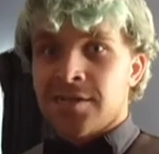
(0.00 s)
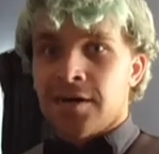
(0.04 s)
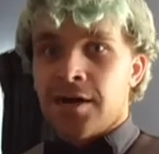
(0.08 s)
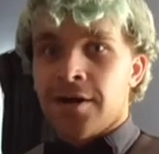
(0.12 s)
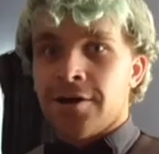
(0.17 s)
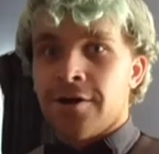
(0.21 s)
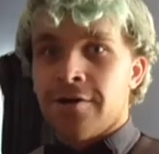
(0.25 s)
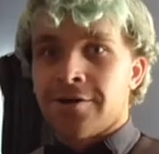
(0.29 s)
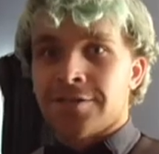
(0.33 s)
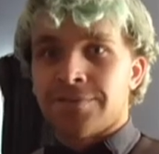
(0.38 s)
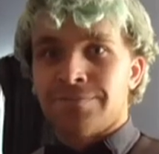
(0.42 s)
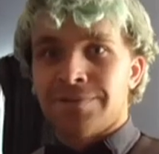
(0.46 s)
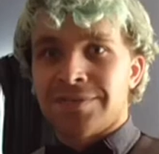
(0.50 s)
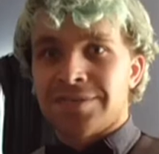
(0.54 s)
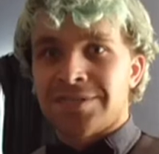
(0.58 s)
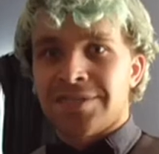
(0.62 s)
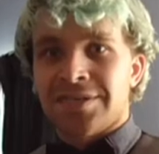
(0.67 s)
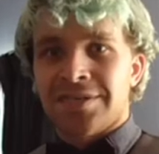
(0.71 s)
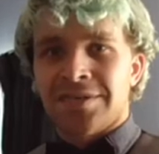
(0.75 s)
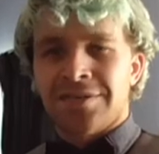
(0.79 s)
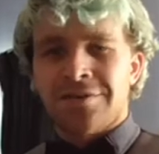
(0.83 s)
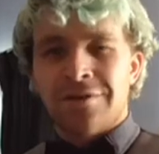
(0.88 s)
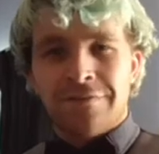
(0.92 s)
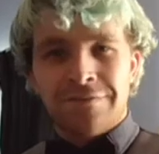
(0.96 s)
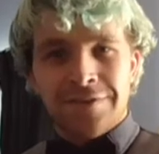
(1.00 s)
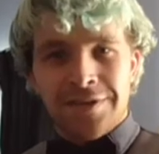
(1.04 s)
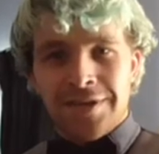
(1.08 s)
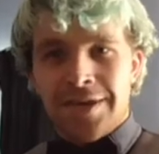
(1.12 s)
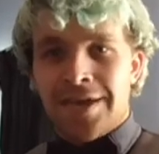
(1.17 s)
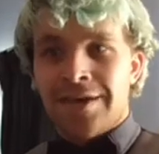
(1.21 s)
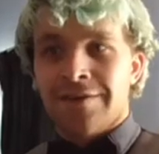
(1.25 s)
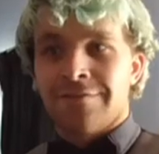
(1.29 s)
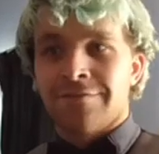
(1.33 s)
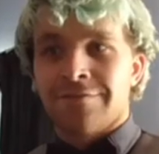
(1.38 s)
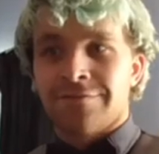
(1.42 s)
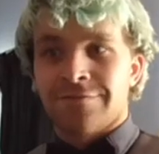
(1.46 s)
I know, especially, you know, if you
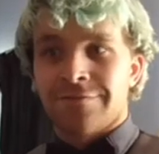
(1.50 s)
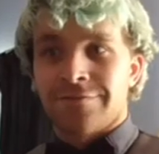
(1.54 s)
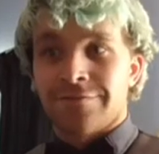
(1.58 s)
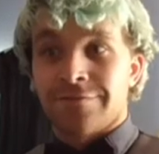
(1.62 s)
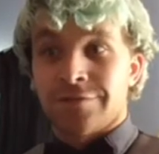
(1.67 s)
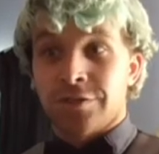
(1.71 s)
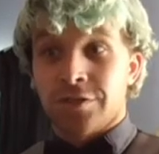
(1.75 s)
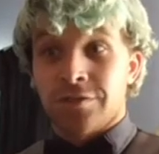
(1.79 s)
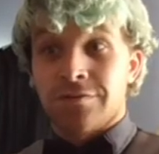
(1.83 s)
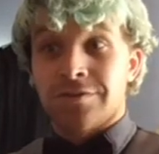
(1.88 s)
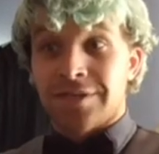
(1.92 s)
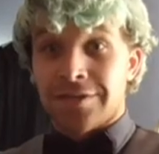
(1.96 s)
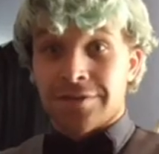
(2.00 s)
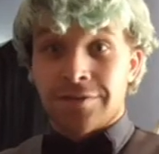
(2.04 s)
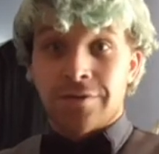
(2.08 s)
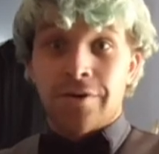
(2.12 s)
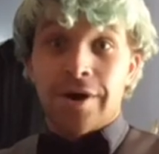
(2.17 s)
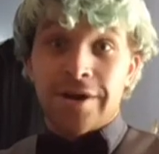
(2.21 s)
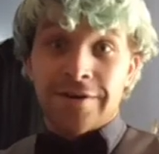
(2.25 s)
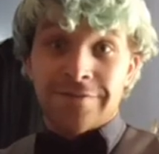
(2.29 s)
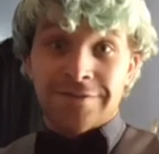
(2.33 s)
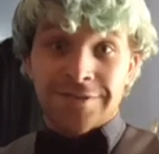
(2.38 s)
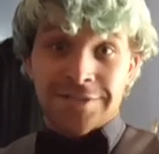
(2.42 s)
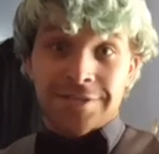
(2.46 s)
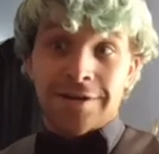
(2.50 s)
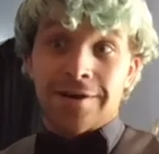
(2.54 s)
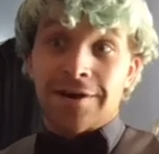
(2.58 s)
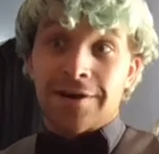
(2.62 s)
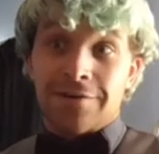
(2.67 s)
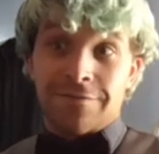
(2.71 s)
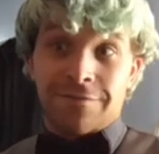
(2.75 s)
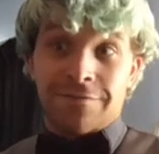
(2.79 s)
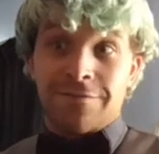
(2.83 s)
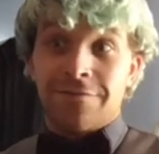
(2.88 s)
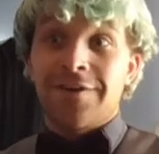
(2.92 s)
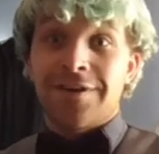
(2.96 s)
have shoes that are quite a
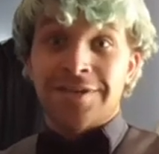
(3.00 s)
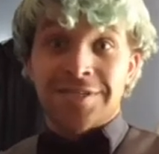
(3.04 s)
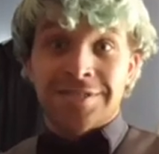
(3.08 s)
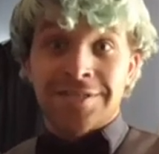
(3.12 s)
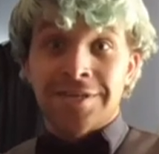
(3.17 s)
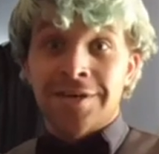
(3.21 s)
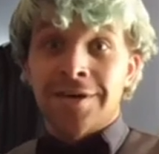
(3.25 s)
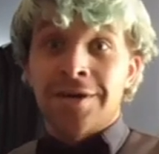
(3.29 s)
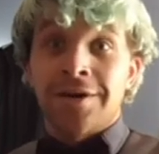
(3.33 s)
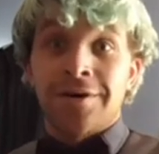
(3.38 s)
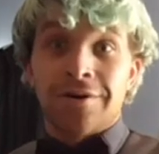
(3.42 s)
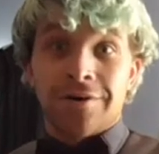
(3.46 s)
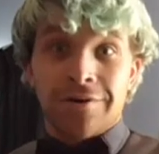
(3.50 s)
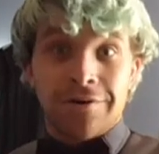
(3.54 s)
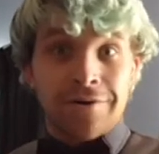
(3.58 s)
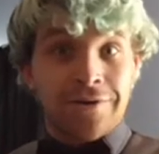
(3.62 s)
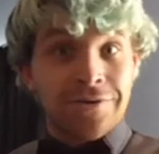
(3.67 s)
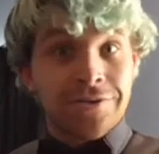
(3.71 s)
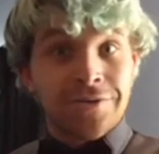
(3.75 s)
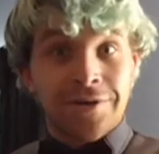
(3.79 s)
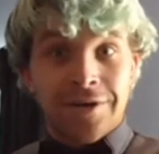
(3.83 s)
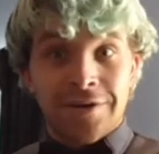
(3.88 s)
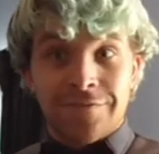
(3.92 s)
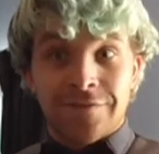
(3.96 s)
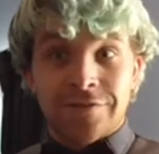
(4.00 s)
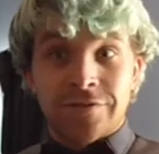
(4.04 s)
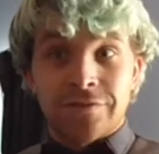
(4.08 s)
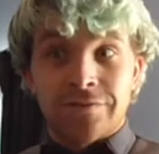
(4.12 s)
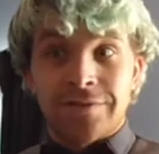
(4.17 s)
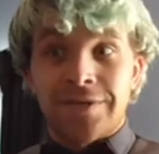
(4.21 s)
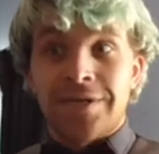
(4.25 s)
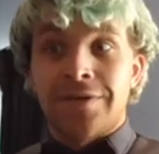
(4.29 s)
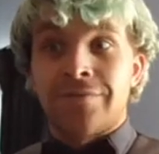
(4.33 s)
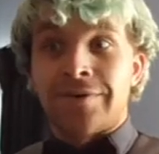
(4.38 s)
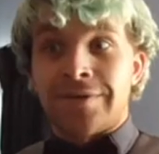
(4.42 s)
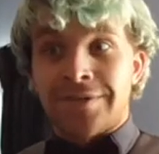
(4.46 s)
tight fit on your
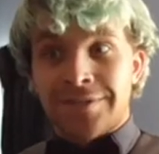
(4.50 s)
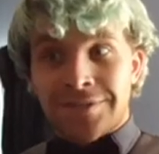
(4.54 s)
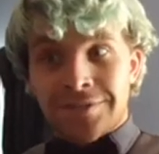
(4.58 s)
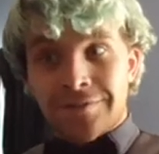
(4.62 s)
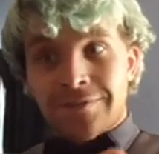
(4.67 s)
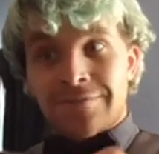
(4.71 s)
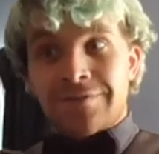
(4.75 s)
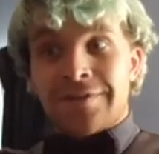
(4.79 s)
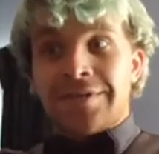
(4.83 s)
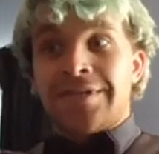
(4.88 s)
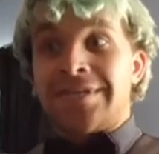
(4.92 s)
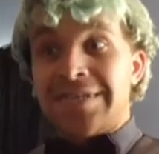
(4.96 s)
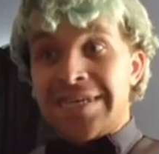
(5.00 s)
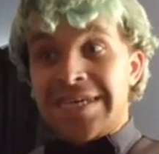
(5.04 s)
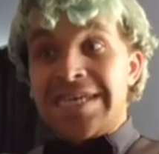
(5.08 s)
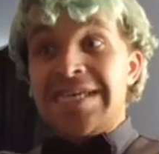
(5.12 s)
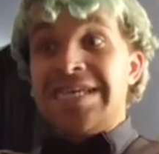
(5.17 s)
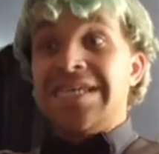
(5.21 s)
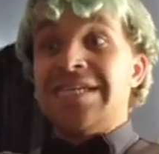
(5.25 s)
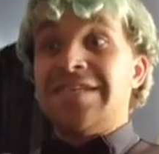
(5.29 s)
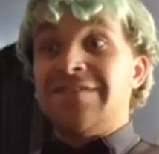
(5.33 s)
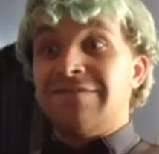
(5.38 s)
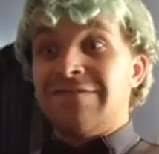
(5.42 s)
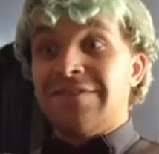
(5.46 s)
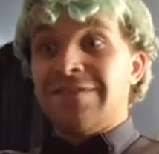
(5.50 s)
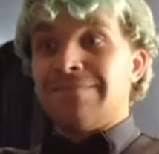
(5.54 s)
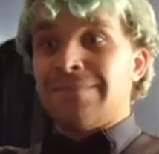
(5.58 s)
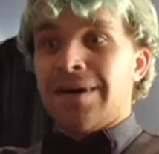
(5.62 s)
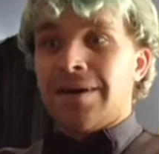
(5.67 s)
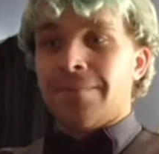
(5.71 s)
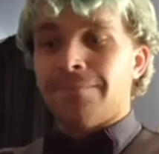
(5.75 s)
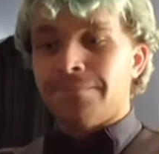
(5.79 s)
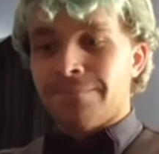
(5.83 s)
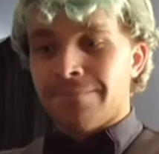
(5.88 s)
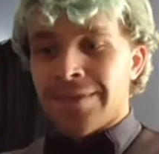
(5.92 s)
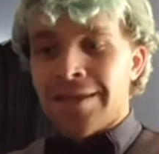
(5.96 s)
artificial leg one, you sort of got to heave them
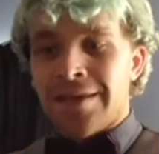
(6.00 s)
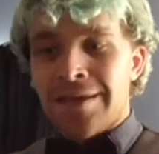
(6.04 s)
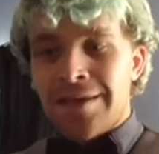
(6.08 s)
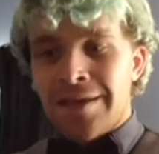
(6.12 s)
up.